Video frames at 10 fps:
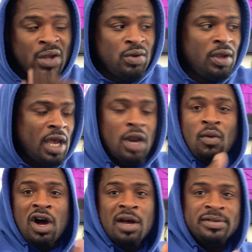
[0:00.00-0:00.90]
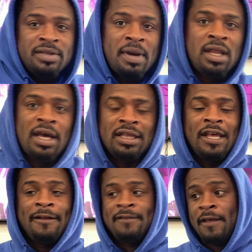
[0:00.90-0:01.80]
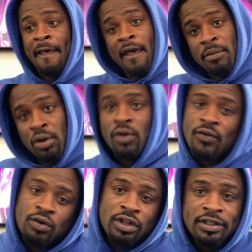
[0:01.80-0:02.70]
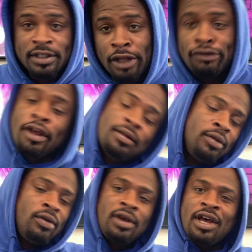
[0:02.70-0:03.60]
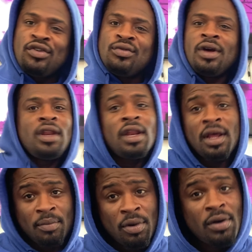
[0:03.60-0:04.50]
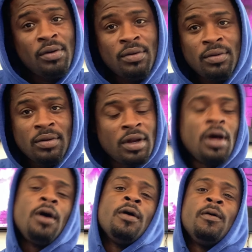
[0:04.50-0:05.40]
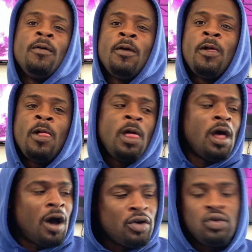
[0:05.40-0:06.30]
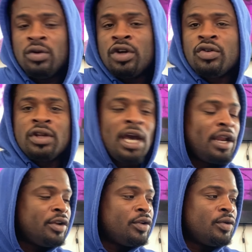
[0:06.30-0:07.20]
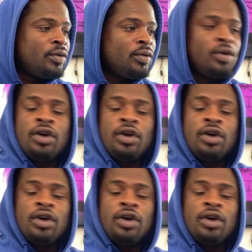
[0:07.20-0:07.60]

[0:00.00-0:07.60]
You ain't gotta walk up to somebody like that and say, hey, beautiful, this, that, that. You ain't gotta do none of that, bro, at all. All you literally gotta do